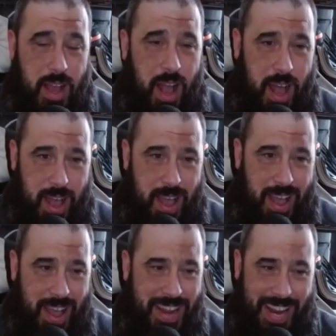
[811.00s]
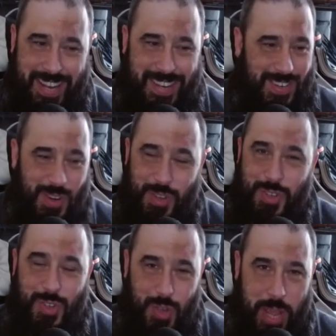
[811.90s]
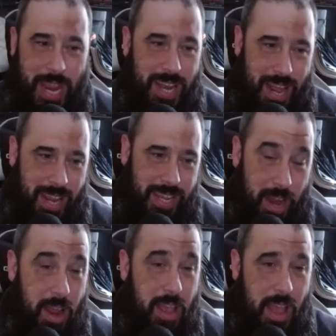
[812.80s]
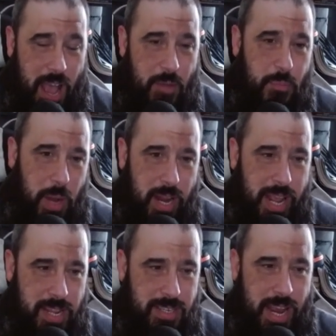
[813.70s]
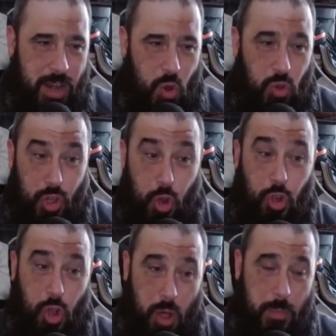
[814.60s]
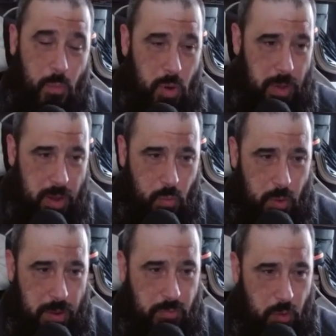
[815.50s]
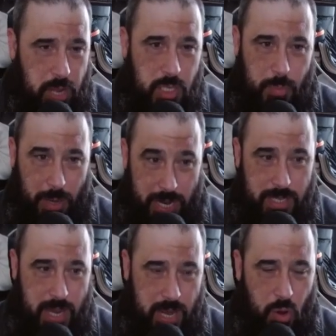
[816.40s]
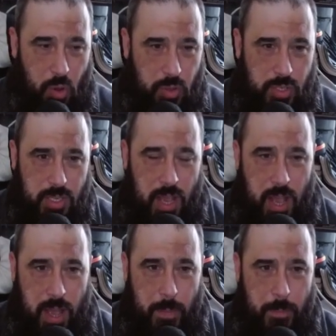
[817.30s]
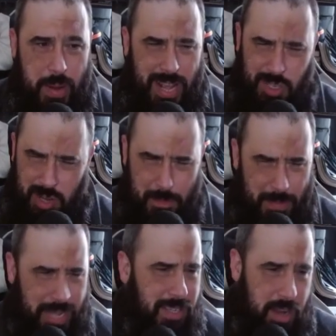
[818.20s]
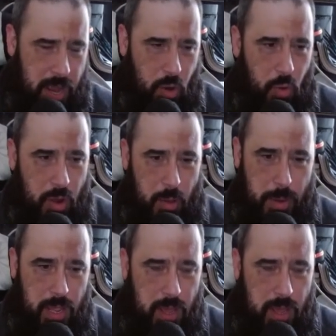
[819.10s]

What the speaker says: And it's just I played against Night Lords a lot. One of my friends plays Night Lords. Has an amazing Night Lord army,